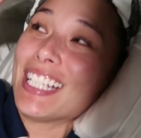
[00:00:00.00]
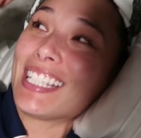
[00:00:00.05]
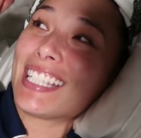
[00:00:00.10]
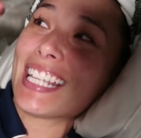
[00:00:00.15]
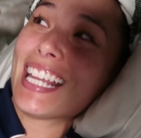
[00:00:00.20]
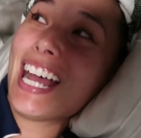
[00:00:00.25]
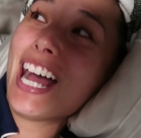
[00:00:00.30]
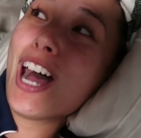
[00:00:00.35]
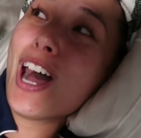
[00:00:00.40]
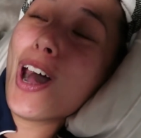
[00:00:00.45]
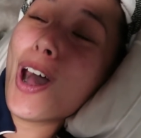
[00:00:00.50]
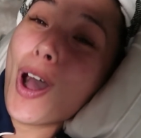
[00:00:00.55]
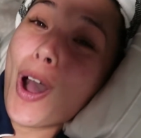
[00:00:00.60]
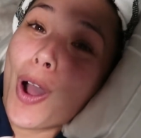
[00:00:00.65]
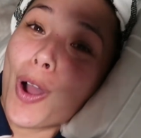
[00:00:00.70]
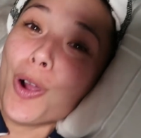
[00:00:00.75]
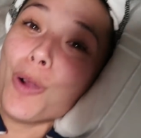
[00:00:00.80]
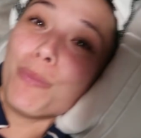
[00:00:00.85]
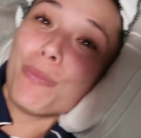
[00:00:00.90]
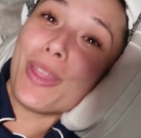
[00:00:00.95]
let's
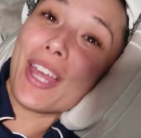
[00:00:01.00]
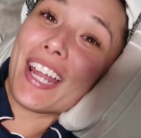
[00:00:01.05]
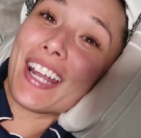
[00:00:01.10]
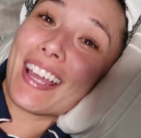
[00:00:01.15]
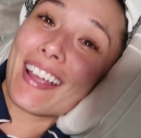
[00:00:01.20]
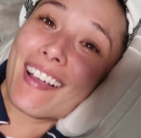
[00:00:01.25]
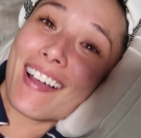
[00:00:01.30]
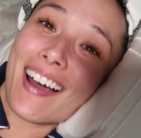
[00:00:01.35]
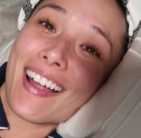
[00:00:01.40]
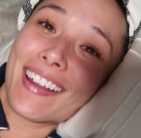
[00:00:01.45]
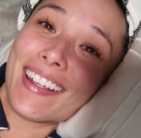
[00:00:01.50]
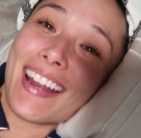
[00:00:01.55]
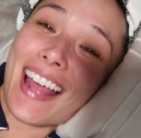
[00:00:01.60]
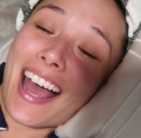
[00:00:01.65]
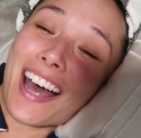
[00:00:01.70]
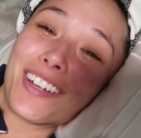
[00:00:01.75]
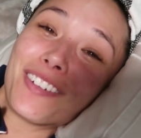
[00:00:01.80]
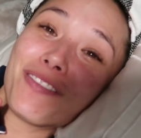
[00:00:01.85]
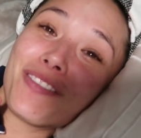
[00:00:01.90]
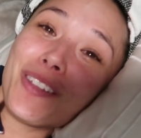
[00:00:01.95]
hope that I got it
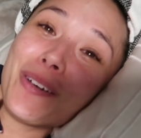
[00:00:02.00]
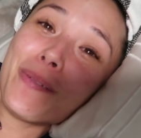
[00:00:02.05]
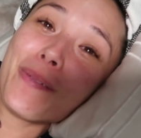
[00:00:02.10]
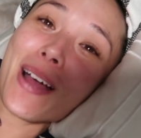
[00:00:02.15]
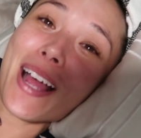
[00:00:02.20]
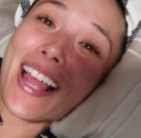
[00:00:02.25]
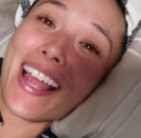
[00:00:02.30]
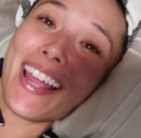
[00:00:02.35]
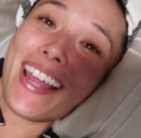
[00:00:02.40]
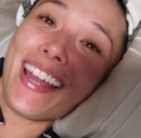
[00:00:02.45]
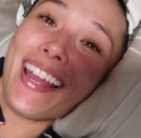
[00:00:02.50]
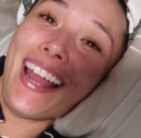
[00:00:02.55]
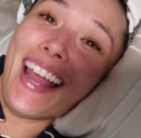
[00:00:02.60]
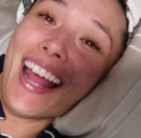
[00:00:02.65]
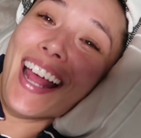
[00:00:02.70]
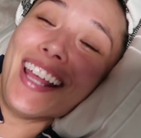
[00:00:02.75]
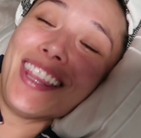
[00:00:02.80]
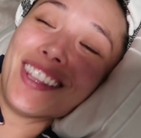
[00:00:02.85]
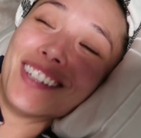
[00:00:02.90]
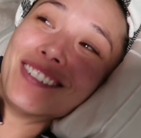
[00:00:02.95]
out of the way
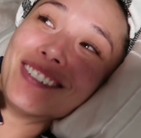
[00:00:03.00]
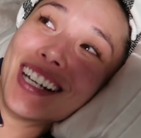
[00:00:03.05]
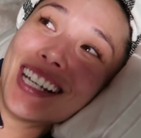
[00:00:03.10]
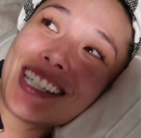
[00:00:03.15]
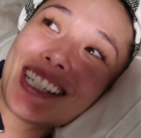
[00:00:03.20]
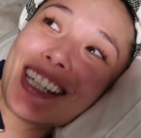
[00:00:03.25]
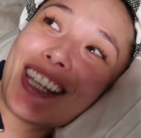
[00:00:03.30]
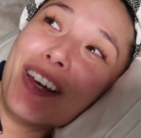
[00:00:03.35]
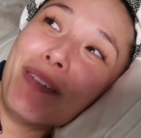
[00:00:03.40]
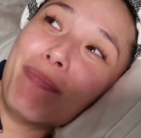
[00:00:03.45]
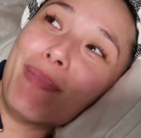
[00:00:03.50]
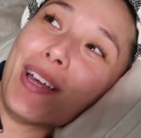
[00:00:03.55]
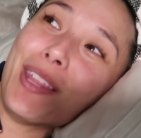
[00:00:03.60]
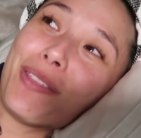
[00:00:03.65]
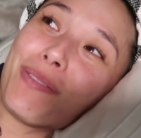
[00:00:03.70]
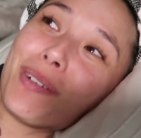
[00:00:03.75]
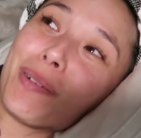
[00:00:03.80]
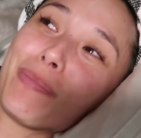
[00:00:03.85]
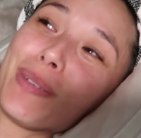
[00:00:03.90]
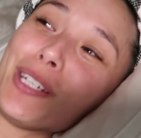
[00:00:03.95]
and the rest of the
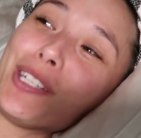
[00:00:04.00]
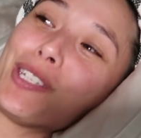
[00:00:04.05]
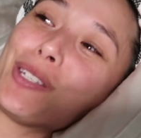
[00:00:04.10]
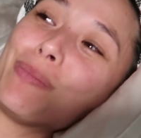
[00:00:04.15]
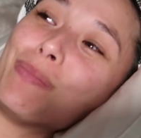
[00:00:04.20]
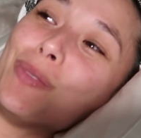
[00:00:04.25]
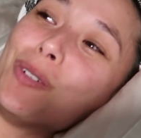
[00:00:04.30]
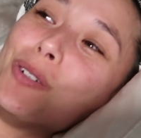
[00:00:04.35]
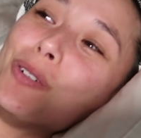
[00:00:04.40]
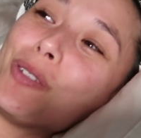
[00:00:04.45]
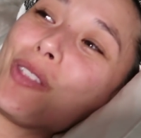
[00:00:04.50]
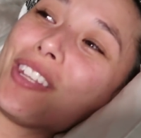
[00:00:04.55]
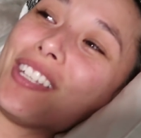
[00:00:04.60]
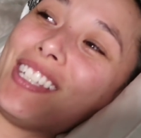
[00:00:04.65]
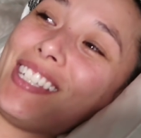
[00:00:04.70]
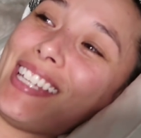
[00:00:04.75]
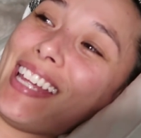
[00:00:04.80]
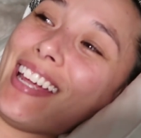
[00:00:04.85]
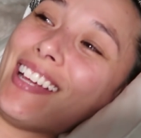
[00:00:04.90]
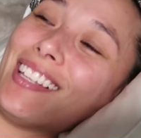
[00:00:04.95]
month will be smooth
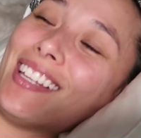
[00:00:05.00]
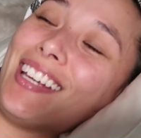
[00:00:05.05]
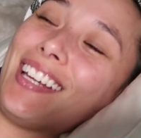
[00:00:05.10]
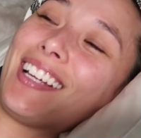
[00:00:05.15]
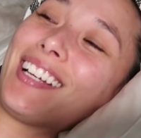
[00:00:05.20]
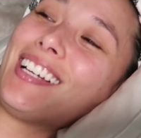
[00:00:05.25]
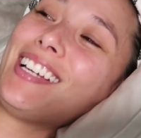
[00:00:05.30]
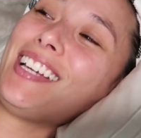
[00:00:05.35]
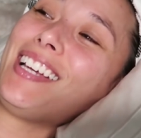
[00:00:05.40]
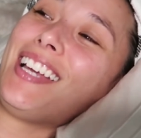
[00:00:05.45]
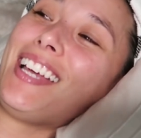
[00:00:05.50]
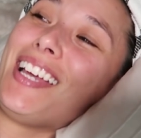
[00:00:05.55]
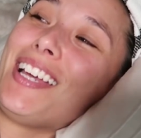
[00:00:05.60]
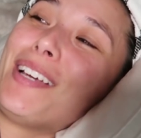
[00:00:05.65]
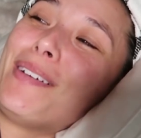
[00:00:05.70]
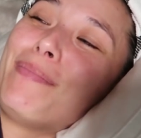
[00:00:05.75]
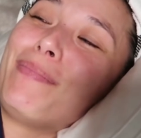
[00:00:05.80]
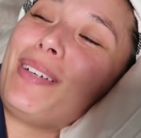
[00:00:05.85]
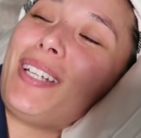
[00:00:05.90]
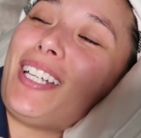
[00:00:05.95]
sailing.
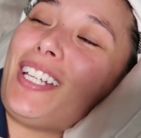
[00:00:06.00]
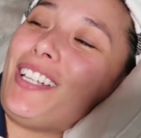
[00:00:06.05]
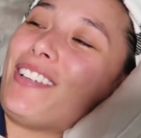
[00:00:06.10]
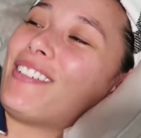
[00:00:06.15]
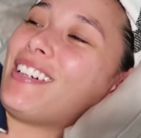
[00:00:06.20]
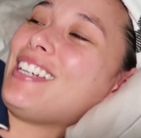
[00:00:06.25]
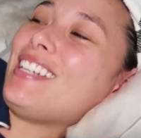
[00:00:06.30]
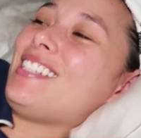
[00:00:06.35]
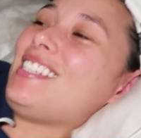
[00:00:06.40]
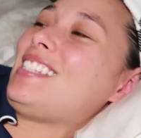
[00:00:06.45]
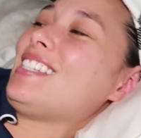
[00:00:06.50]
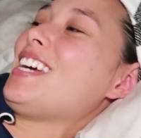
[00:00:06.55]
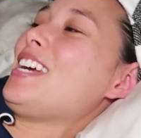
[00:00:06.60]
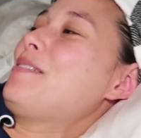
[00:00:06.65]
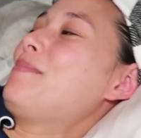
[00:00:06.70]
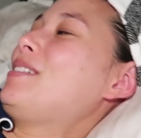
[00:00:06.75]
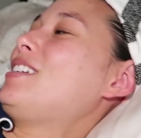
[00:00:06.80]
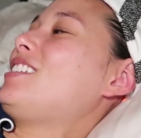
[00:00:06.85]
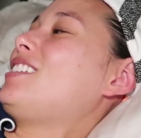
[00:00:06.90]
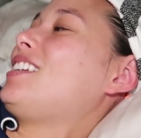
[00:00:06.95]
But anyways,
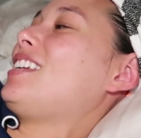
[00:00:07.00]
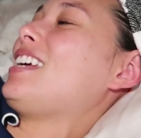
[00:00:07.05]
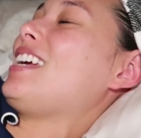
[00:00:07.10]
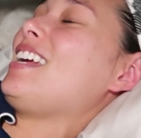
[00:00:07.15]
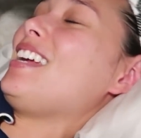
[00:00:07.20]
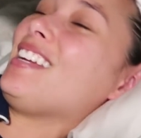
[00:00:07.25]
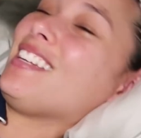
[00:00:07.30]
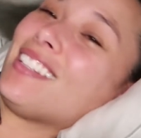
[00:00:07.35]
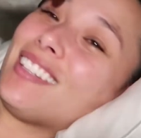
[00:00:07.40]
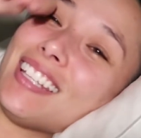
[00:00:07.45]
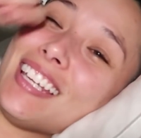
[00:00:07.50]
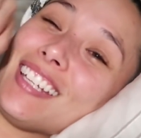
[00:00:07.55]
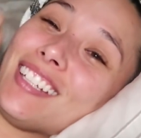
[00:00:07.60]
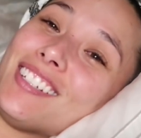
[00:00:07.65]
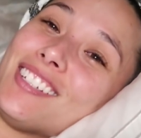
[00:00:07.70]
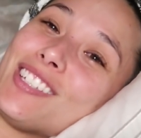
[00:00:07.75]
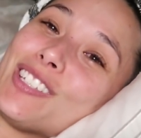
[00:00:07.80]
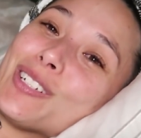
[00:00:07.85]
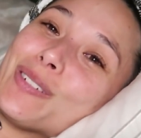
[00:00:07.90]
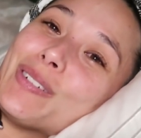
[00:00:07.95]
I'm Aja Dang. Thank
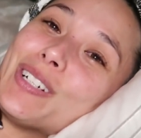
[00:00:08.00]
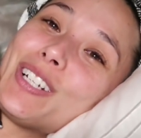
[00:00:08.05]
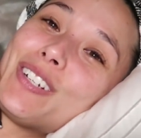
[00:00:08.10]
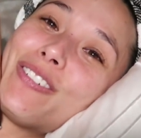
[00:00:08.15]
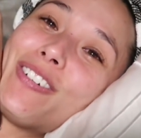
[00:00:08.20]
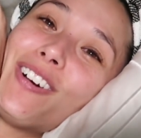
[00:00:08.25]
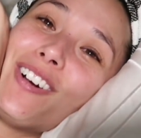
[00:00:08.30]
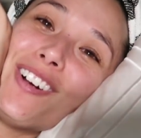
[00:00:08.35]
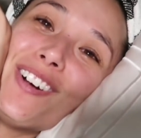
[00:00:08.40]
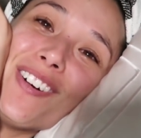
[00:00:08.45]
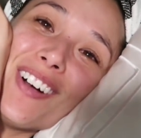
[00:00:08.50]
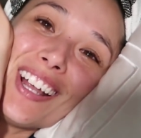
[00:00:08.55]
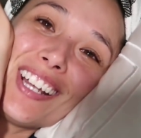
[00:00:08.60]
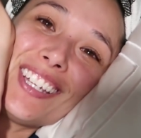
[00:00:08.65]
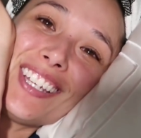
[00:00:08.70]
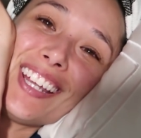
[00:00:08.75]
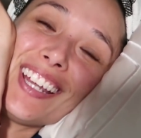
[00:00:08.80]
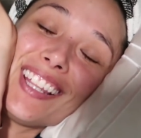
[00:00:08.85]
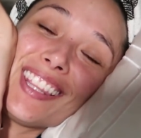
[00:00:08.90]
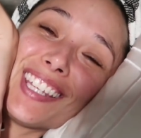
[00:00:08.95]
you so much for
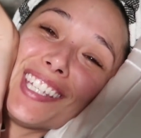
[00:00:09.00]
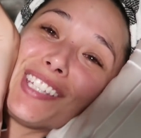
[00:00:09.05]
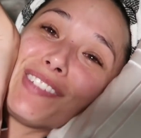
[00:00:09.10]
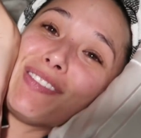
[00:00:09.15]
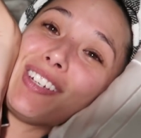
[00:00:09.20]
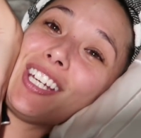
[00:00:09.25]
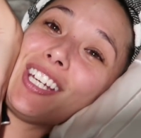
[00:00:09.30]
watching this